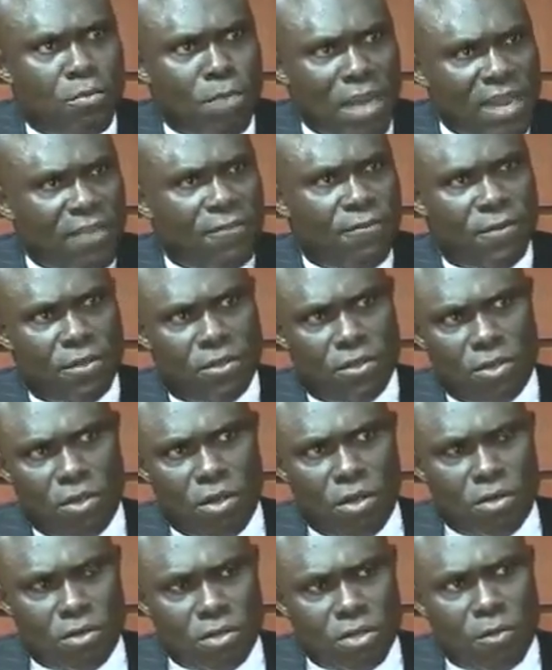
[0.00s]
benefit to
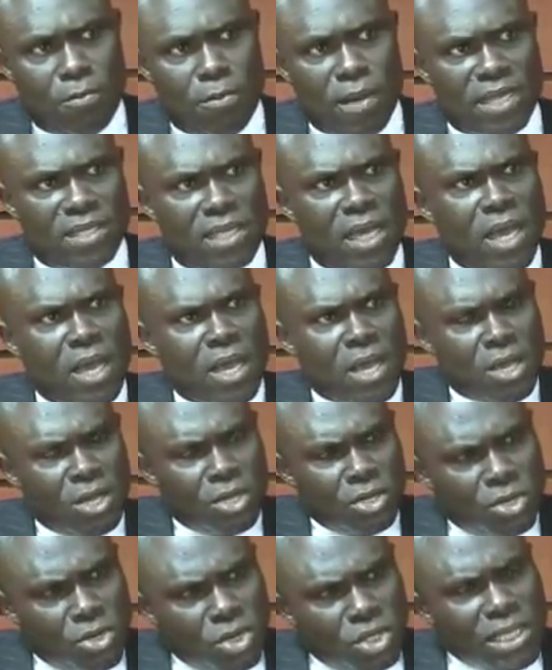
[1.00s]
your place.
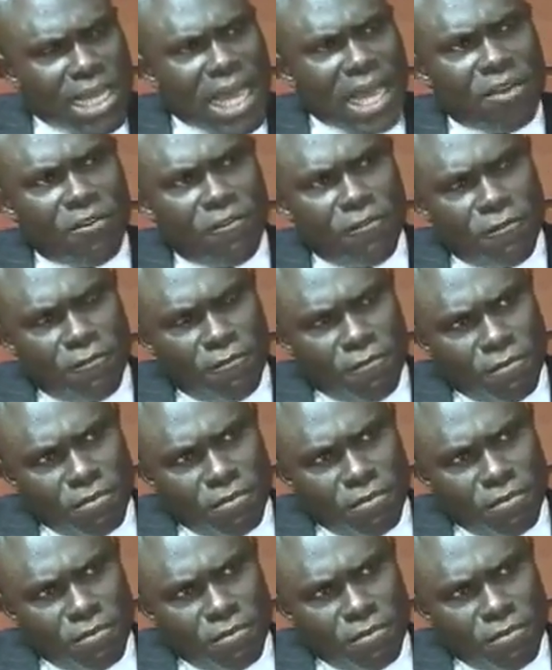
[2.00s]
Those kind of